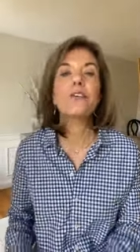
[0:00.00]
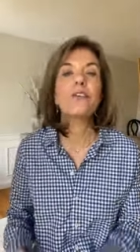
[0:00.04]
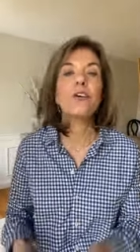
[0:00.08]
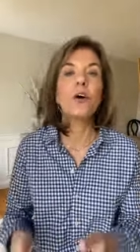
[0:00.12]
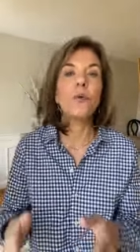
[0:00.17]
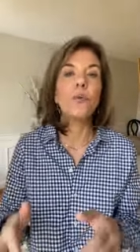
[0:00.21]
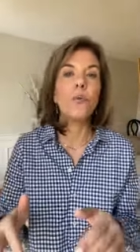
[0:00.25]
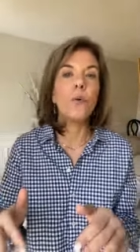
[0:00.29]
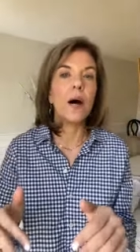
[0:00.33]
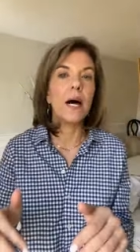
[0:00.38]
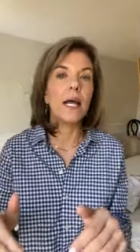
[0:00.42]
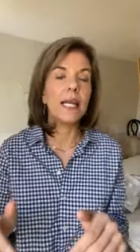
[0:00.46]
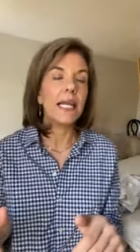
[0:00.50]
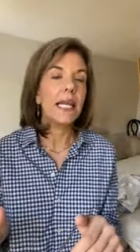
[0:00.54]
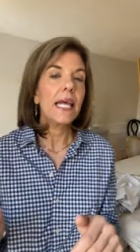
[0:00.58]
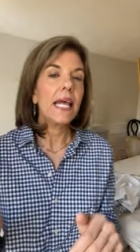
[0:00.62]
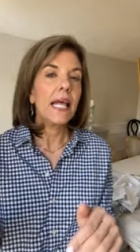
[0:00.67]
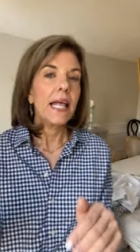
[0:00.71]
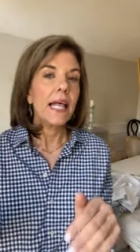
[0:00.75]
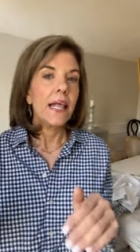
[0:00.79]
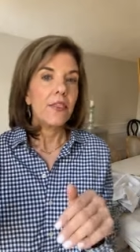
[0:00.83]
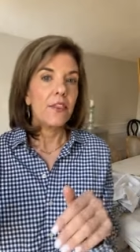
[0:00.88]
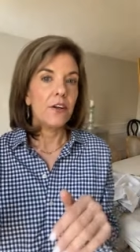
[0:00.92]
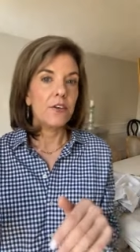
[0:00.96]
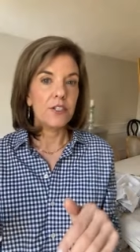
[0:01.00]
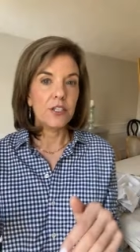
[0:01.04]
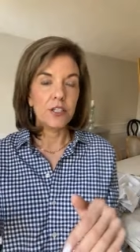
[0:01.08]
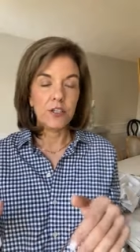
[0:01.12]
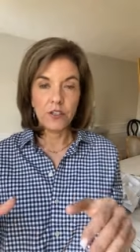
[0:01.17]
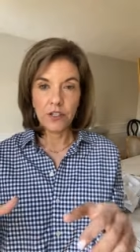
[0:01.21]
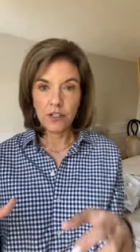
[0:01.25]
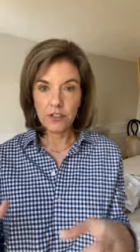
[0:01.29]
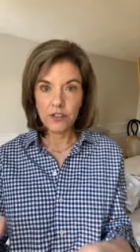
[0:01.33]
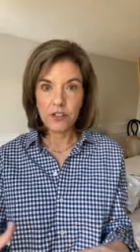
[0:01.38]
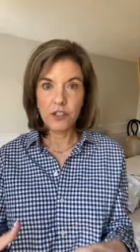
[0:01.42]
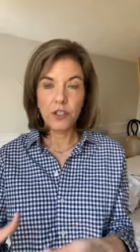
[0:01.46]
You don't want, there's
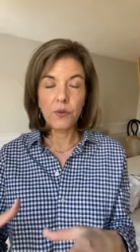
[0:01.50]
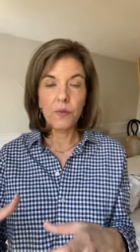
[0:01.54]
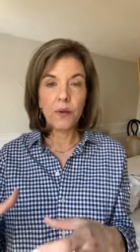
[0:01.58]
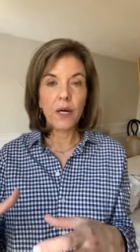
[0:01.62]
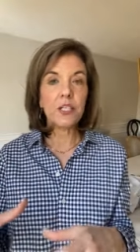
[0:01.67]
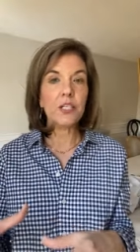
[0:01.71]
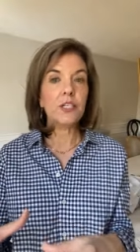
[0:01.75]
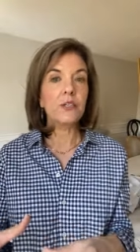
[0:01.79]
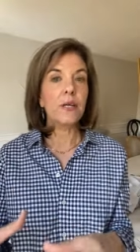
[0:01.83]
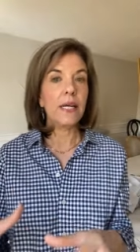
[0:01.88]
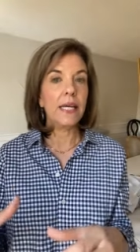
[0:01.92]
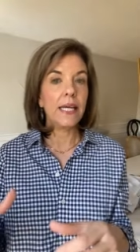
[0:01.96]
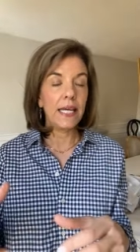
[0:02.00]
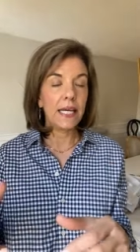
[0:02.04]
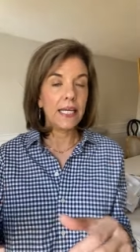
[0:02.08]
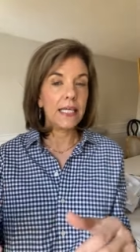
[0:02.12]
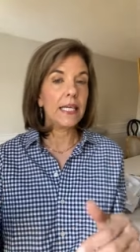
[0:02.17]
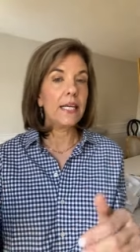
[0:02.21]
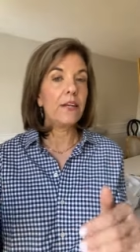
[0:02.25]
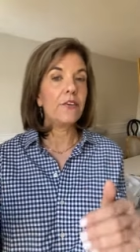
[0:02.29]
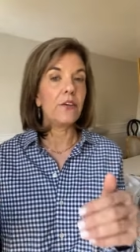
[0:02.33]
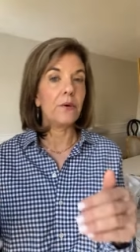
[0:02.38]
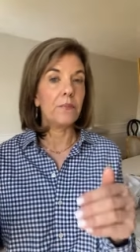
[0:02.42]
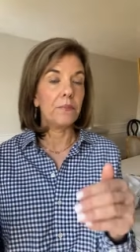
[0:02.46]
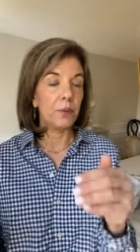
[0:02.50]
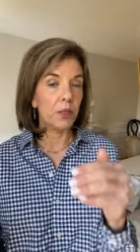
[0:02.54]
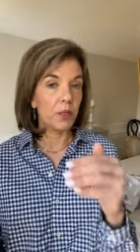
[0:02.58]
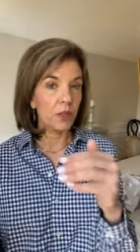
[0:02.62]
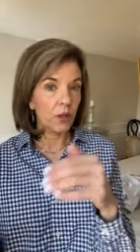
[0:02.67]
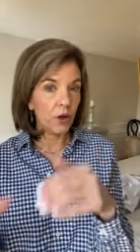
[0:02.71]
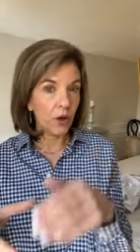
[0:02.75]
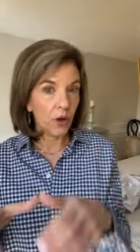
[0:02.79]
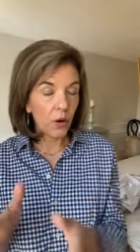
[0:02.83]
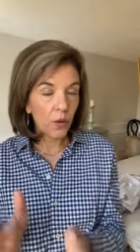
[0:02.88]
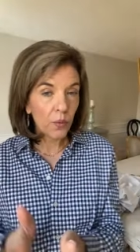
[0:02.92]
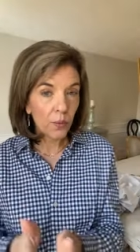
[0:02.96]
a, so you want it to hit either
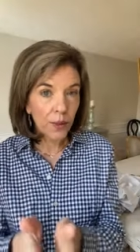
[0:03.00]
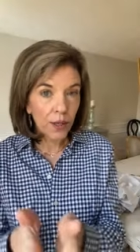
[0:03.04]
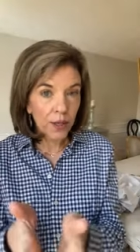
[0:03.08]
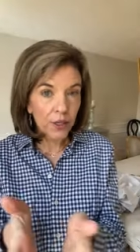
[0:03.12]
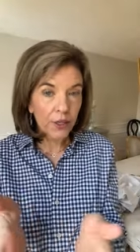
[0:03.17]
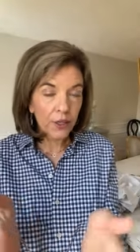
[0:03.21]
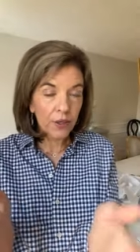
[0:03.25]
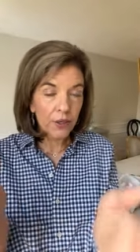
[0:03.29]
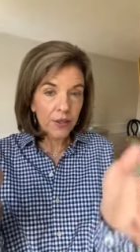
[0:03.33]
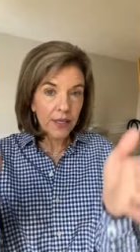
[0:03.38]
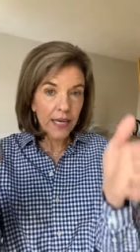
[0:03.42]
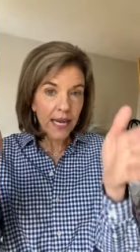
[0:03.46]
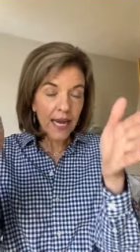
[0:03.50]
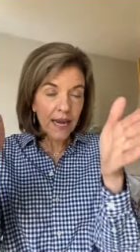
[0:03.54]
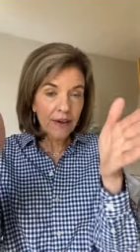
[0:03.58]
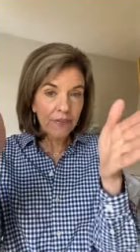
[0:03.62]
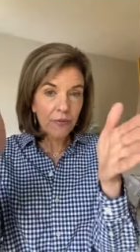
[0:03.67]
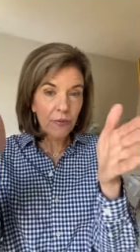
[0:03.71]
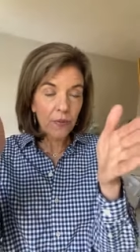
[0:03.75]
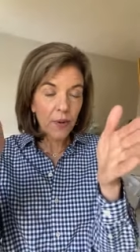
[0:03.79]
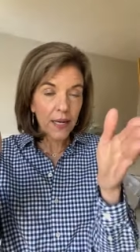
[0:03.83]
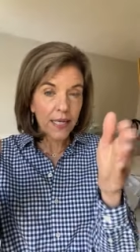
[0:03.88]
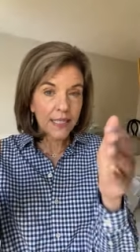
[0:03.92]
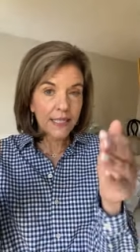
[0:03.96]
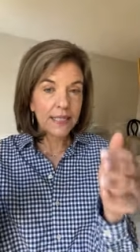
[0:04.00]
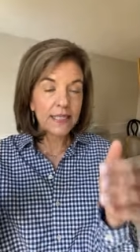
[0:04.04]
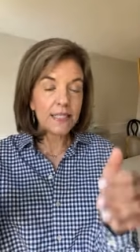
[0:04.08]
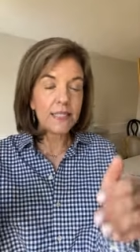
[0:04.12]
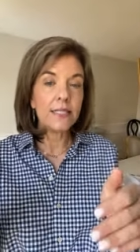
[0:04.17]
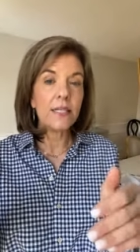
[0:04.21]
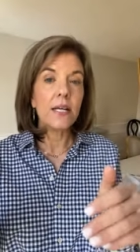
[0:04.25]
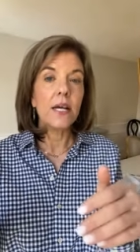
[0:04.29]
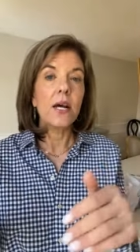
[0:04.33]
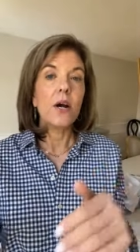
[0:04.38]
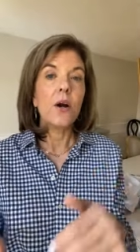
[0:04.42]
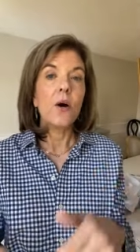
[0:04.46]
below where your calf
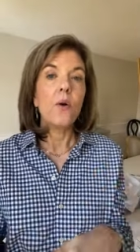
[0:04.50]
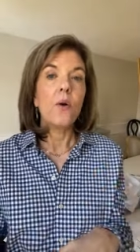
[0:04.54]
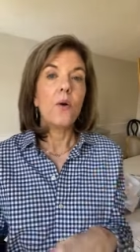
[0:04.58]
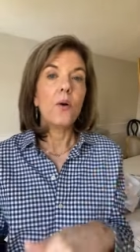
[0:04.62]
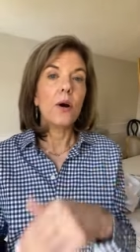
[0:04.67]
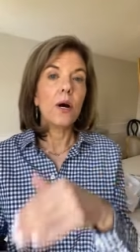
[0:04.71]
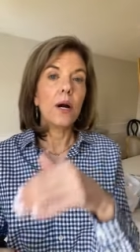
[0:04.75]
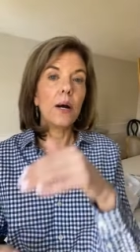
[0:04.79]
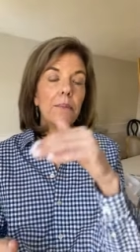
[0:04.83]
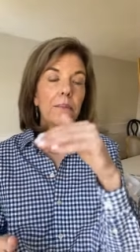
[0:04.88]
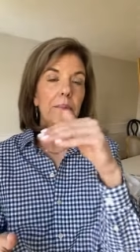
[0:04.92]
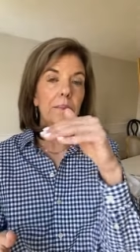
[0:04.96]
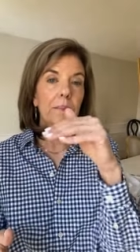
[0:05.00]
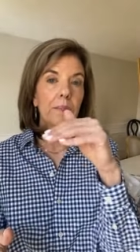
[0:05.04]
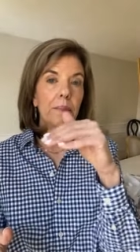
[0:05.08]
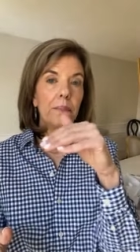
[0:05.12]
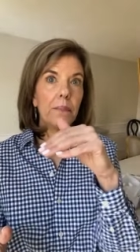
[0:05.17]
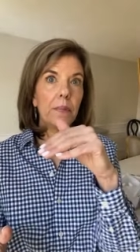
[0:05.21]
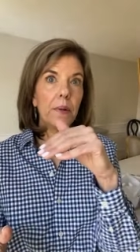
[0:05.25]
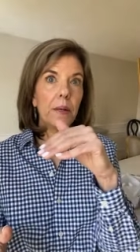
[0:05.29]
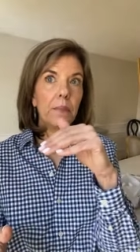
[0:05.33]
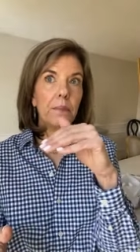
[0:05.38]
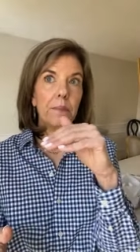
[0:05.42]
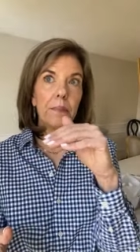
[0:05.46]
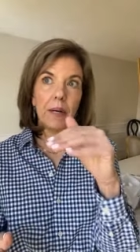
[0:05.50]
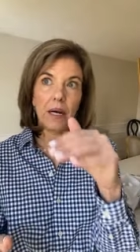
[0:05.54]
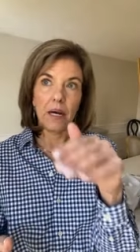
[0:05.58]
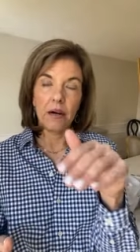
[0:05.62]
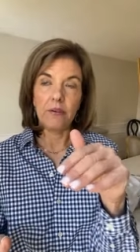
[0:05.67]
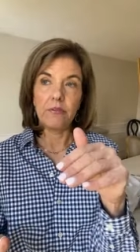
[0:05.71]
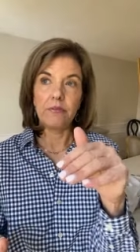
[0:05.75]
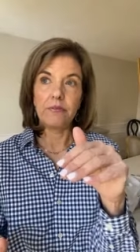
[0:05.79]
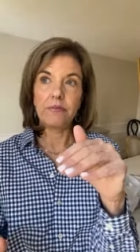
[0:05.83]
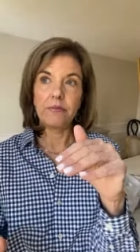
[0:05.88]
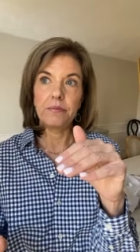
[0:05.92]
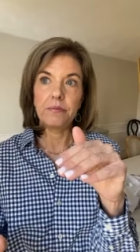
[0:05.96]
widens or
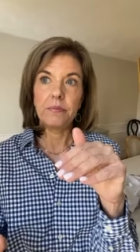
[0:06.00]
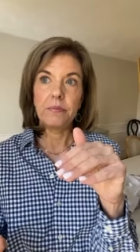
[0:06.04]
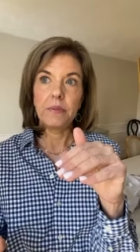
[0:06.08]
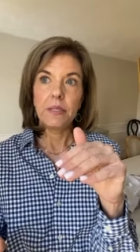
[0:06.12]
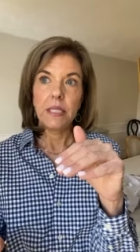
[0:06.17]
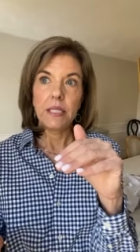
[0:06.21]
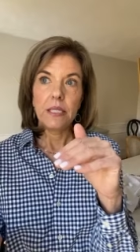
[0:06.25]
above,